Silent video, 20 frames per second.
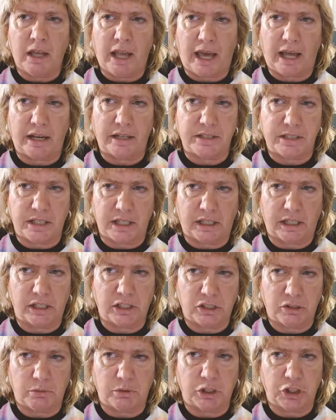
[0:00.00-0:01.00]
had a
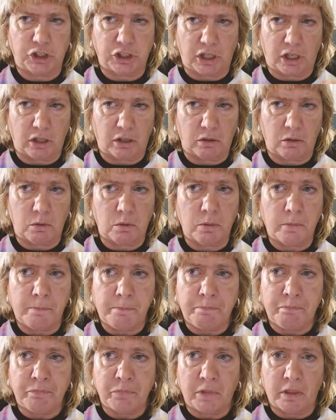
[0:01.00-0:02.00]
ticket to a show,
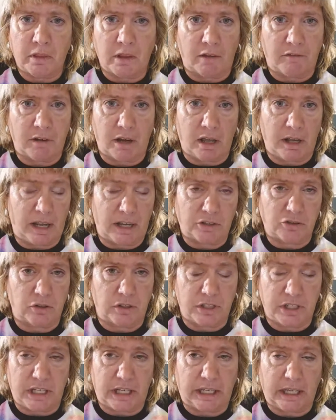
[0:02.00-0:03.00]
a, an
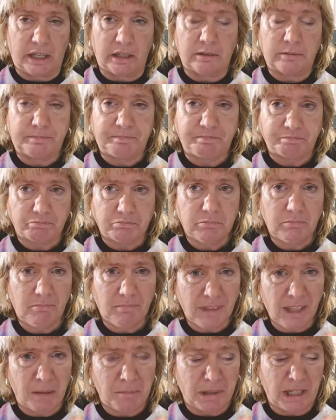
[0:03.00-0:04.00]
extra ticket,
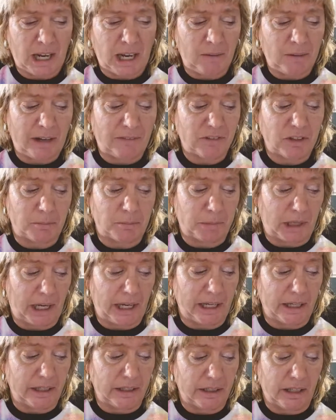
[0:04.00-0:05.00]
but I would have to
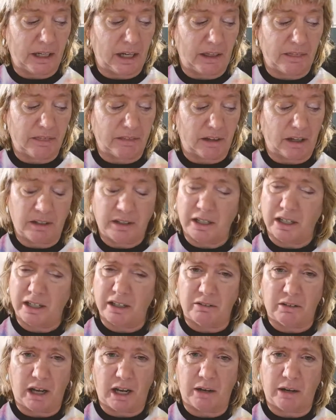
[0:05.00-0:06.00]
buy it. And I thought,
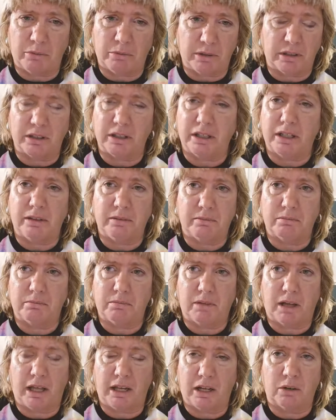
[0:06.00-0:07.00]
no, I really,
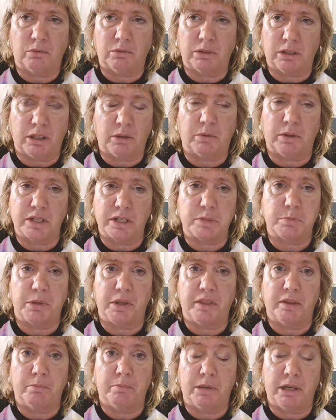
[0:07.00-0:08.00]
I don't really want to
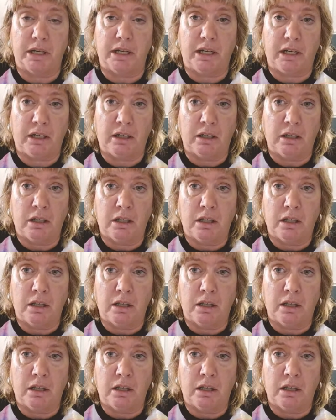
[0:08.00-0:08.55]
spend the money.